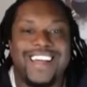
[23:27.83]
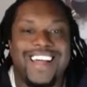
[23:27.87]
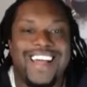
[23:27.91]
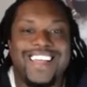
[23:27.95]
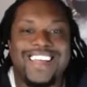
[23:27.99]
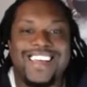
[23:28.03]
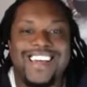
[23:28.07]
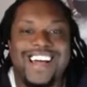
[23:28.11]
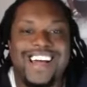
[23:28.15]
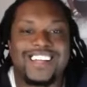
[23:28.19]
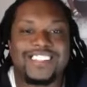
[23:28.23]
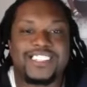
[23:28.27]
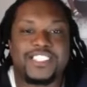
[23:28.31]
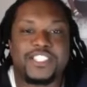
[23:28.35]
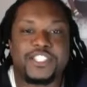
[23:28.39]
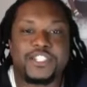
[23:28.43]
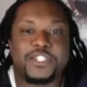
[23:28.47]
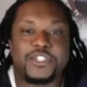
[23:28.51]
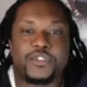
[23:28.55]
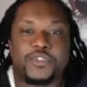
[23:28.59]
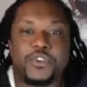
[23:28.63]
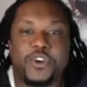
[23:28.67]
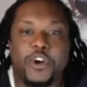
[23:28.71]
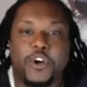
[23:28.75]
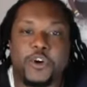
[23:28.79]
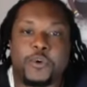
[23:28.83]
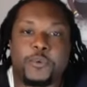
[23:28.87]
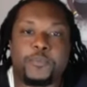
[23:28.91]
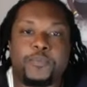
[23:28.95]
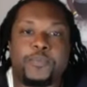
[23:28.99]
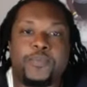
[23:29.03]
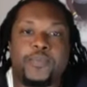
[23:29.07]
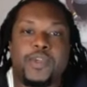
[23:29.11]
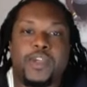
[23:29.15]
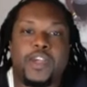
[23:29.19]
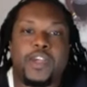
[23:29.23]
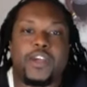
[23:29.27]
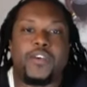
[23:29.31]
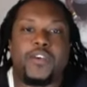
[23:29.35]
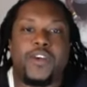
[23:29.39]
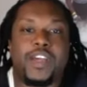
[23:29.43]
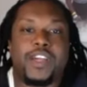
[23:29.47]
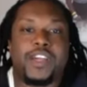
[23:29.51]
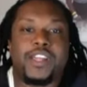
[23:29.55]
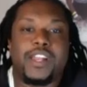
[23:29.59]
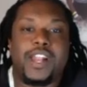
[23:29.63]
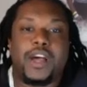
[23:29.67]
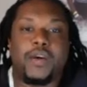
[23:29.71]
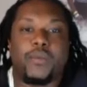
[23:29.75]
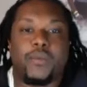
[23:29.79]
Hey guys, it's Jerome.
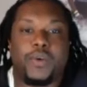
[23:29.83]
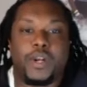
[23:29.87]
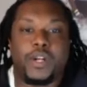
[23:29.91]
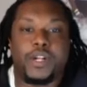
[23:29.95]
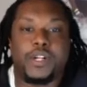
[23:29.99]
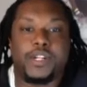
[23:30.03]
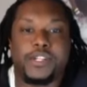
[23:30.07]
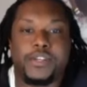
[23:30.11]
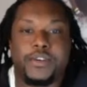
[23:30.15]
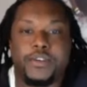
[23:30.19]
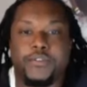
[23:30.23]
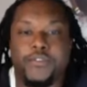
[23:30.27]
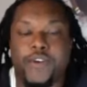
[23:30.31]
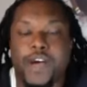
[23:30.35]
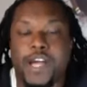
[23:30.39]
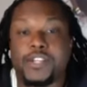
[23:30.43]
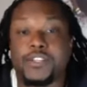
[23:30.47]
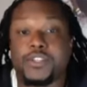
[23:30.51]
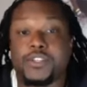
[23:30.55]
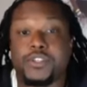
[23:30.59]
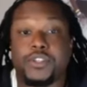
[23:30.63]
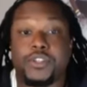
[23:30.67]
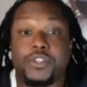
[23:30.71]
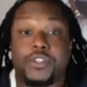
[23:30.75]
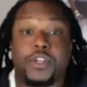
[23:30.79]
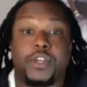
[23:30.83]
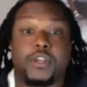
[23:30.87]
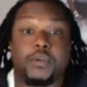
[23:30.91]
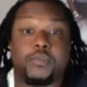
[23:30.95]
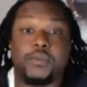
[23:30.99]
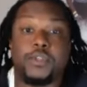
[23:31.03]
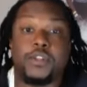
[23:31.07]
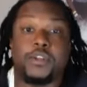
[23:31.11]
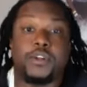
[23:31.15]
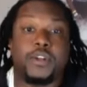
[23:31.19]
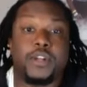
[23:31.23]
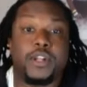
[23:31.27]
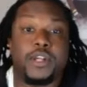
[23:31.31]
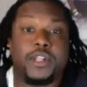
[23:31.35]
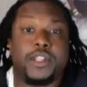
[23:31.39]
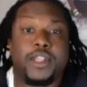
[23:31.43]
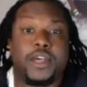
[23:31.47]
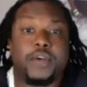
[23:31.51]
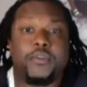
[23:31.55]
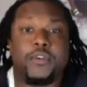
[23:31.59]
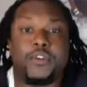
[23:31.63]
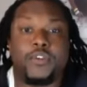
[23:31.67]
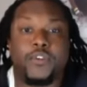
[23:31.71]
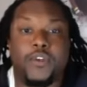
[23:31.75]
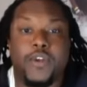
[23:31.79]
Greg and I wanted to invite you to the community that
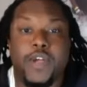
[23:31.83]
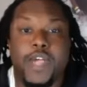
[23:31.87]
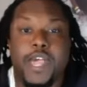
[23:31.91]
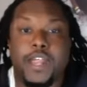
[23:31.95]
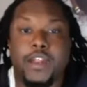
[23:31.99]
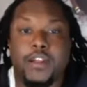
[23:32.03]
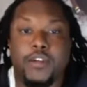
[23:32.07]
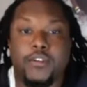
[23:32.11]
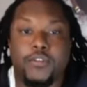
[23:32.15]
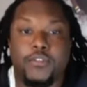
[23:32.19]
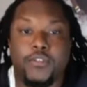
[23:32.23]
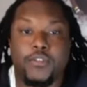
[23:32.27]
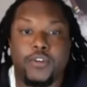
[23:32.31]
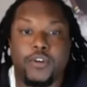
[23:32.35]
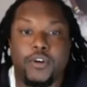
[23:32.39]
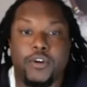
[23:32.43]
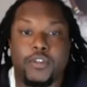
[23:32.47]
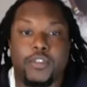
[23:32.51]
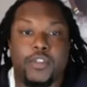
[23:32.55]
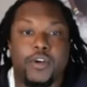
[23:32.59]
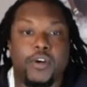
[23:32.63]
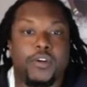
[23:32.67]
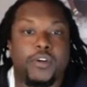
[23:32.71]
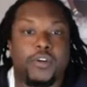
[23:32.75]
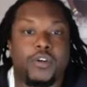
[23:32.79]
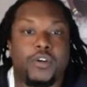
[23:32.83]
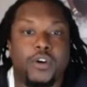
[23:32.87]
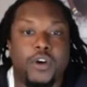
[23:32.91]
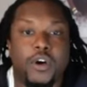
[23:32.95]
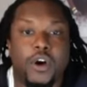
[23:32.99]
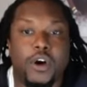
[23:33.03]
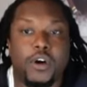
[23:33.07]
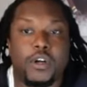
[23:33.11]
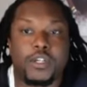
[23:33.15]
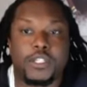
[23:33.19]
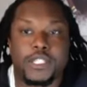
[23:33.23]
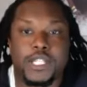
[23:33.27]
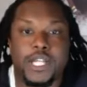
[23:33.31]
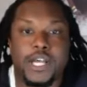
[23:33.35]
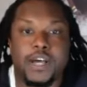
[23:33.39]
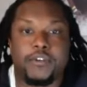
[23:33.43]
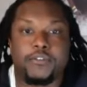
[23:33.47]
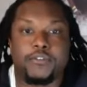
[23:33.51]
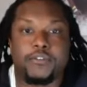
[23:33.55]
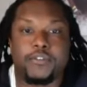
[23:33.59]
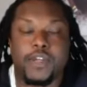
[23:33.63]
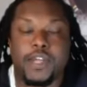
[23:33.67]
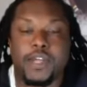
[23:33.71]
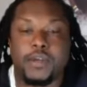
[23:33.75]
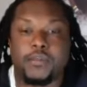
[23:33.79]
we created for the whole Guards Down
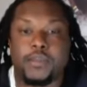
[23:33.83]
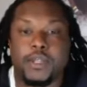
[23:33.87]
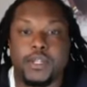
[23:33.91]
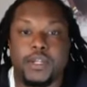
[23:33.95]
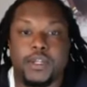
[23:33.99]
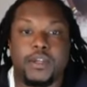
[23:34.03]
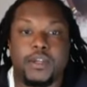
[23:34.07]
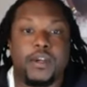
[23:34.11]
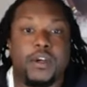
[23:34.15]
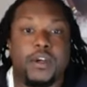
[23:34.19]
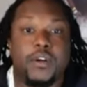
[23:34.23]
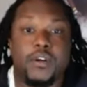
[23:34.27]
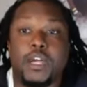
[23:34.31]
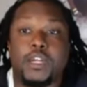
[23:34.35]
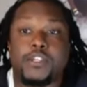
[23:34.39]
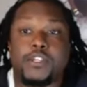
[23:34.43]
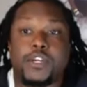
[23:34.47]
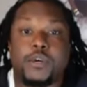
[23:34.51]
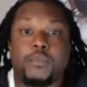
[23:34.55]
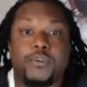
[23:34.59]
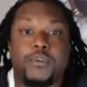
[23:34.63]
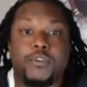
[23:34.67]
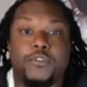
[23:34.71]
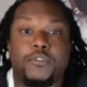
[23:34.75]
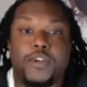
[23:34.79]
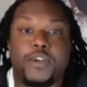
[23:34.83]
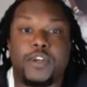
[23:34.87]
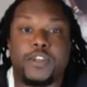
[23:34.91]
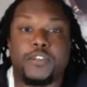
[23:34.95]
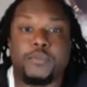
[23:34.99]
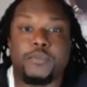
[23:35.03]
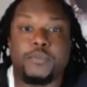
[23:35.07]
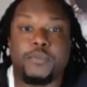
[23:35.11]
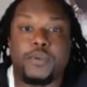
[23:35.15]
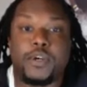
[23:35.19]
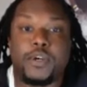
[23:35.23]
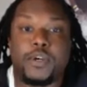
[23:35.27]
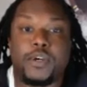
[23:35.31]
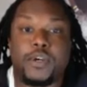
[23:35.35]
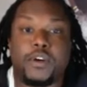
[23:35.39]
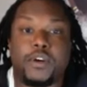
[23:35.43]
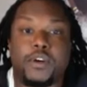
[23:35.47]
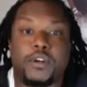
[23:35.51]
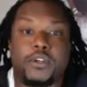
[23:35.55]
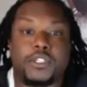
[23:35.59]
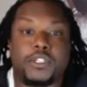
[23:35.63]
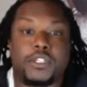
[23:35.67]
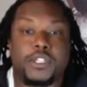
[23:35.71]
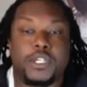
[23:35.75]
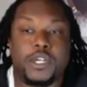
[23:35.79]
family. Jump on Facebook
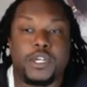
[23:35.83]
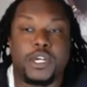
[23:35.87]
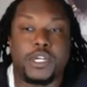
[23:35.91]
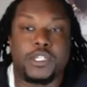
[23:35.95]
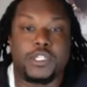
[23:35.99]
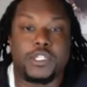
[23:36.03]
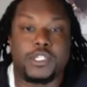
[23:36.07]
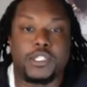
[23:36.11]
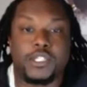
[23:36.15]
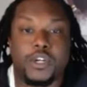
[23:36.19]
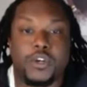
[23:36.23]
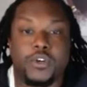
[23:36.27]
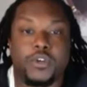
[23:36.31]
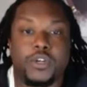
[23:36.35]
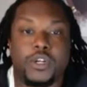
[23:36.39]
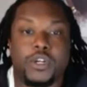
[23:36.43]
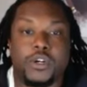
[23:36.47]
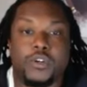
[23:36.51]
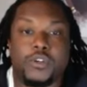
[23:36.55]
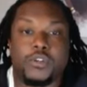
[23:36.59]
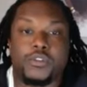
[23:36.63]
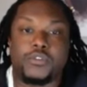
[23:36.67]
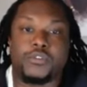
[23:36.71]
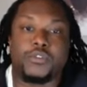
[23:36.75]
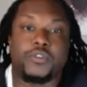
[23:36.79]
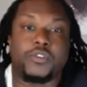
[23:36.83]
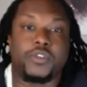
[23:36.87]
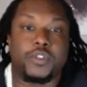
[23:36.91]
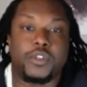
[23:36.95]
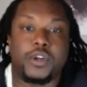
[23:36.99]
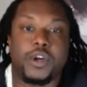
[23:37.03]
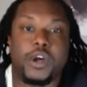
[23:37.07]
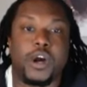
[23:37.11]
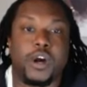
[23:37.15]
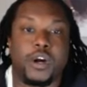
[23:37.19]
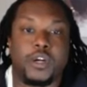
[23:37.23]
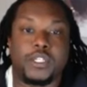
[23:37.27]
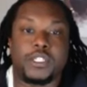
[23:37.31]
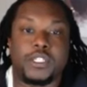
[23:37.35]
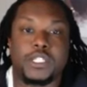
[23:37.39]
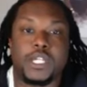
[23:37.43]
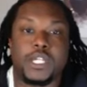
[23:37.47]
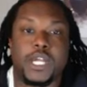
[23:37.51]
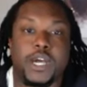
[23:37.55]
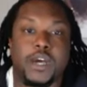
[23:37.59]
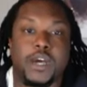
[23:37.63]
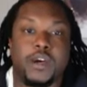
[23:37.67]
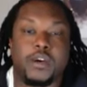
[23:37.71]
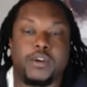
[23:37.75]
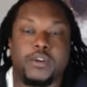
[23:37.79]
or check the show notes for the Guards
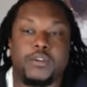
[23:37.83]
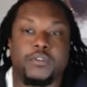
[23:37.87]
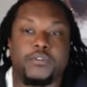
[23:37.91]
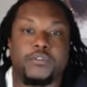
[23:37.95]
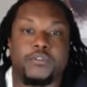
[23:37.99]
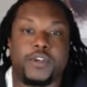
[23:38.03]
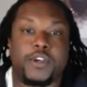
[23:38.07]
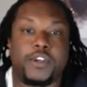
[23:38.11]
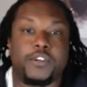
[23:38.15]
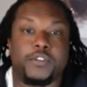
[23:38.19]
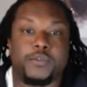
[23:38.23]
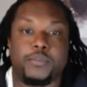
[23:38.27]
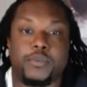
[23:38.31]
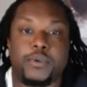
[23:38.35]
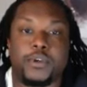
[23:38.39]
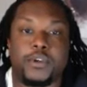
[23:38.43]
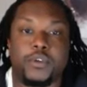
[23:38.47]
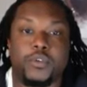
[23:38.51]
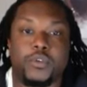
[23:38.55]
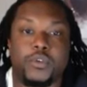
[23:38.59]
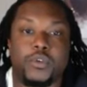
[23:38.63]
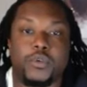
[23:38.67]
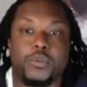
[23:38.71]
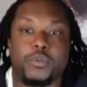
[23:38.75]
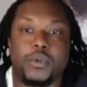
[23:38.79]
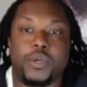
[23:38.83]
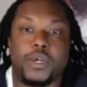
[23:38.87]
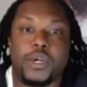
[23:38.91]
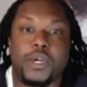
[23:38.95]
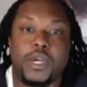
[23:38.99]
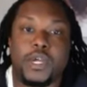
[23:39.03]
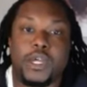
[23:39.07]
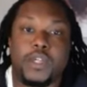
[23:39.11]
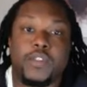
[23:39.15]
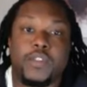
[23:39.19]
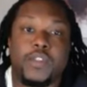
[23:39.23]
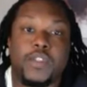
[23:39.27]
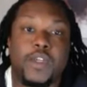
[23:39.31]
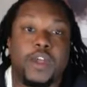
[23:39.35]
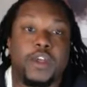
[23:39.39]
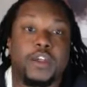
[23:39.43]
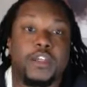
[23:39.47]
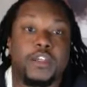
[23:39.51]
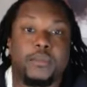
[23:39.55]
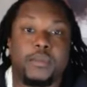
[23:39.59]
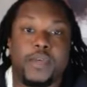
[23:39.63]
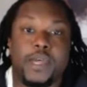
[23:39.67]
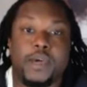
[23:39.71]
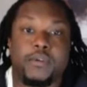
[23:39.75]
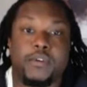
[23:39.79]
Down Facebook group. There
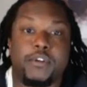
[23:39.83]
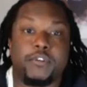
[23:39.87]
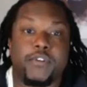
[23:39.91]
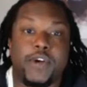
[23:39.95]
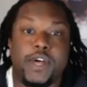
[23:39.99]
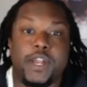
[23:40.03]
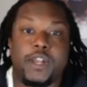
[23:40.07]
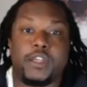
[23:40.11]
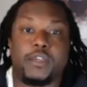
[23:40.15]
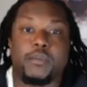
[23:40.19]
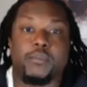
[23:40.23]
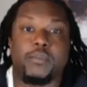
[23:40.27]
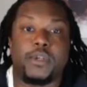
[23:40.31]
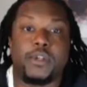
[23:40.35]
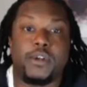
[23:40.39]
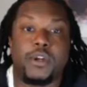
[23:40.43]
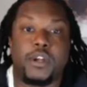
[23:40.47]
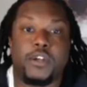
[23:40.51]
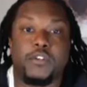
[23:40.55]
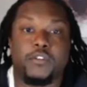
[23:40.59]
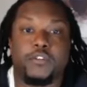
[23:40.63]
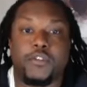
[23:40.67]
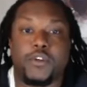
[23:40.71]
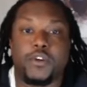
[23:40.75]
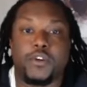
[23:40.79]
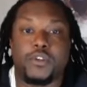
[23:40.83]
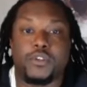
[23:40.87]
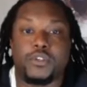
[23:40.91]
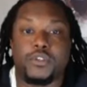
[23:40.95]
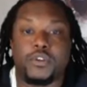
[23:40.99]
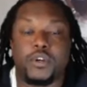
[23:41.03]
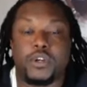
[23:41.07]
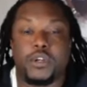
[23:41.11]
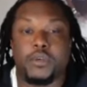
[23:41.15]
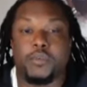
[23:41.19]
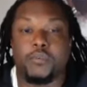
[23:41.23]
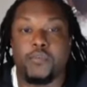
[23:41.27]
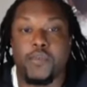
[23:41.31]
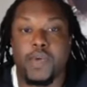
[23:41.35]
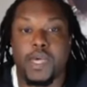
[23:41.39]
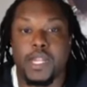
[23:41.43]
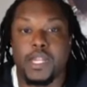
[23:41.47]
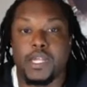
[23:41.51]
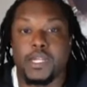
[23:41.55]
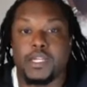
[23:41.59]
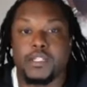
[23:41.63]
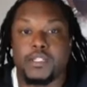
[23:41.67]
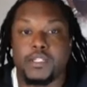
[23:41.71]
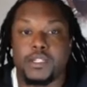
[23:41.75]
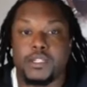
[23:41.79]
you'll be able to find a community of folks who are
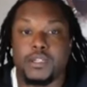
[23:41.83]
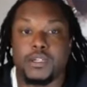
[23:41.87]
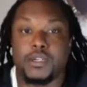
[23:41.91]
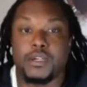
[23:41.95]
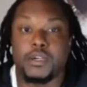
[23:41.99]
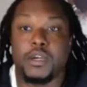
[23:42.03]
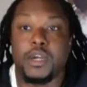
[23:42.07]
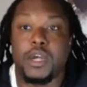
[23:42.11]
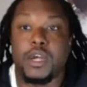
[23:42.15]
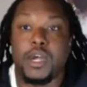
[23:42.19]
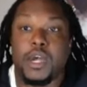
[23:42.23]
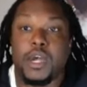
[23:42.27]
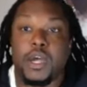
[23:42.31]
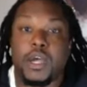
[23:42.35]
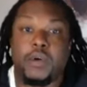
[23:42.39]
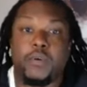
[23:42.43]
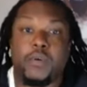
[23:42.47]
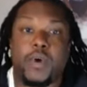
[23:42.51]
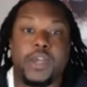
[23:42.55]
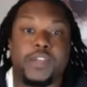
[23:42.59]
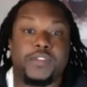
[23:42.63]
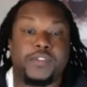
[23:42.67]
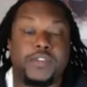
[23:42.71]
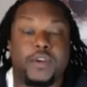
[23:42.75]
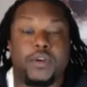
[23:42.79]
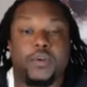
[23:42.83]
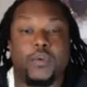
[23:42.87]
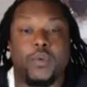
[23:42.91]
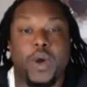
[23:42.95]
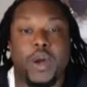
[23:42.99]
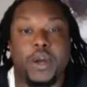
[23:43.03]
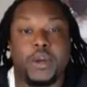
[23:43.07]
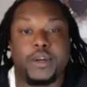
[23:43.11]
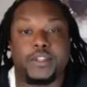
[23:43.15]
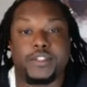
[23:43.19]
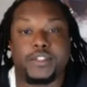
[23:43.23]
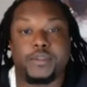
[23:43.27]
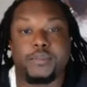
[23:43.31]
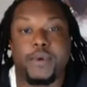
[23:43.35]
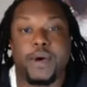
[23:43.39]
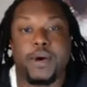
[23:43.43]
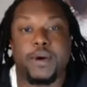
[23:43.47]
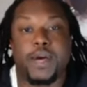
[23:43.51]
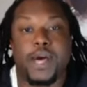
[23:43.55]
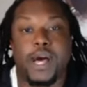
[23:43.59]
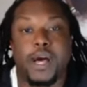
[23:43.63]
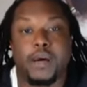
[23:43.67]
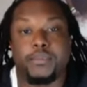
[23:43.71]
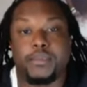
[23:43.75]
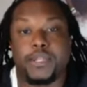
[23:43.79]
committed to raising awareness about
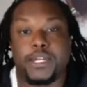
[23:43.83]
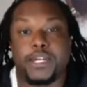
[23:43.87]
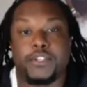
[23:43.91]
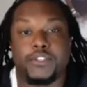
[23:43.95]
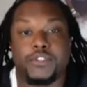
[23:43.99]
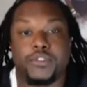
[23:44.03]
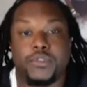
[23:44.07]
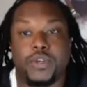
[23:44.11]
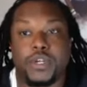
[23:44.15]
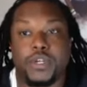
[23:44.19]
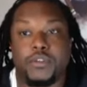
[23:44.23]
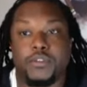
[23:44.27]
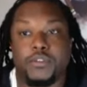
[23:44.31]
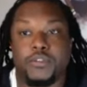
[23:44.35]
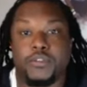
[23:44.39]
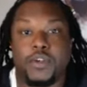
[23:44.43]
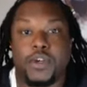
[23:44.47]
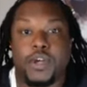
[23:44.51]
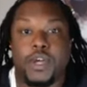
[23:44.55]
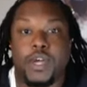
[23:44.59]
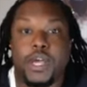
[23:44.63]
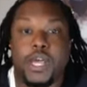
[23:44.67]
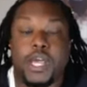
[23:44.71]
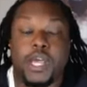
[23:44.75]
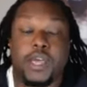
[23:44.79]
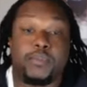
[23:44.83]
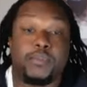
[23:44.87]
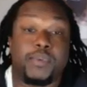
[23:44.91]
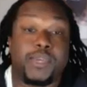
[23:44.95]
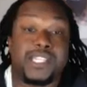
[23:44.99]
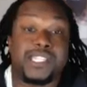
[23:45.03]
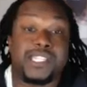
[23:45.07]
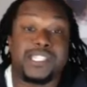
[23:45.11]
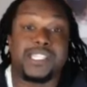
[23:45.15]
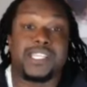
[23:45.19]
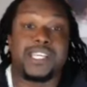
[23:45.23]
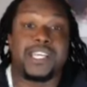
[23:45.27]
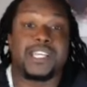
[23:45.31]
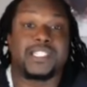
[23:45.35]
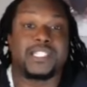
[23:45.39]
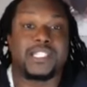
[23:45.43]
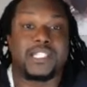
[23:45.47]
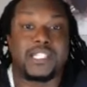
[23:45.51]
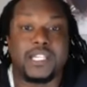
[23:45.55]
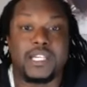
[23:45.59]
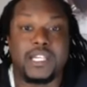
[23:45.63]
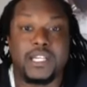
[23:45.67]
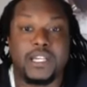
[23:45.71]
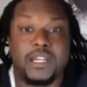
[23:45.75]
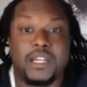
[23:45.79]
complex grief and
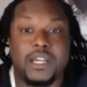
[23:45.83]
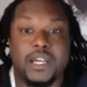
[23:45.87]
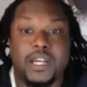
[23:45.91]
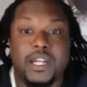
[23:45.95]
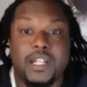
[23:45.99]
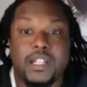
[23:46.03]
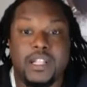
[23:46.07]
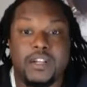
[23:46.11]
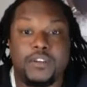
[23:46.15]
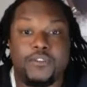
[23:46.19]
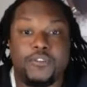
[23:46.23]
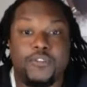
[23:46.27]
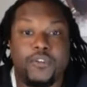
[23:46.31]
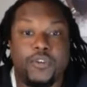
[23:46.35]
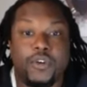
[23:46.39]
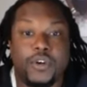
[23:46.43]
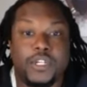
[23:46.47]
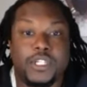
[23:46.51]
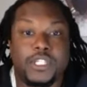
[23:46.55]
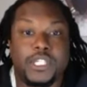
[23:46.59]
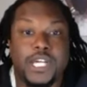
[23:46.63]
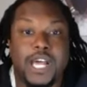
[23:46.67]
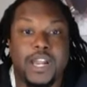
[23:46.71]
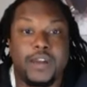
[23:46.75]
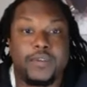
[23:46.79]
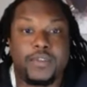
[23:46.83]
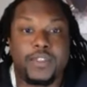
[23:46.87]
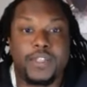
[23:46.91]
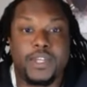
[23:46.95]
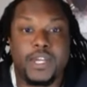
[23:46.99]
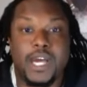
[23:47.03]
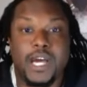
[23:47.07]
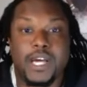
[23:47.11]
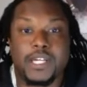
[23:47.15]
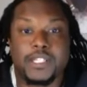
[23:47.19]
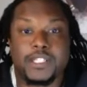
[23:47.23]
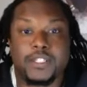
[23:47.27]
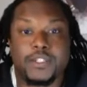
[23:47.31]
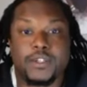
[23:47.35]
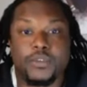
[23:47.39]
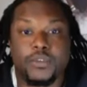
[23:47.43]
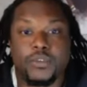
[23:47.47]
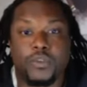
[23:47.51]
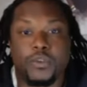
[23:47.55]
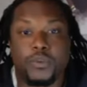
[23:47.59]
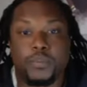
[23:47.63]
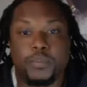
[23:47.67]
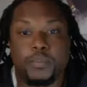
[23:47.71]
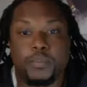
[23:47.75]
PTSD. Look forward to chatting with you guys in the group.